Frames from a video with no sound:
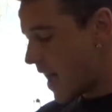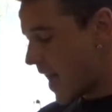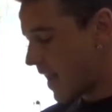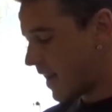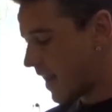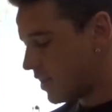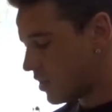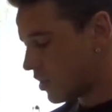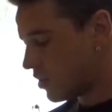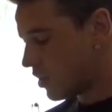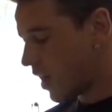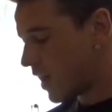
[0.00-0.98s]
and they
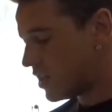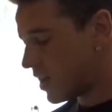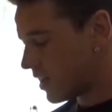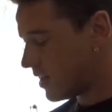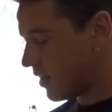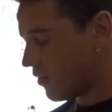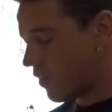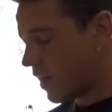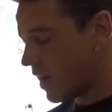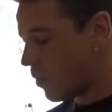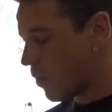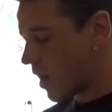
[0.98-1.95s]
just digested
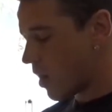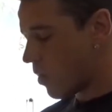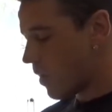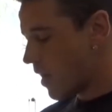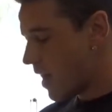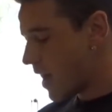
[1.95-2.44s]
really well,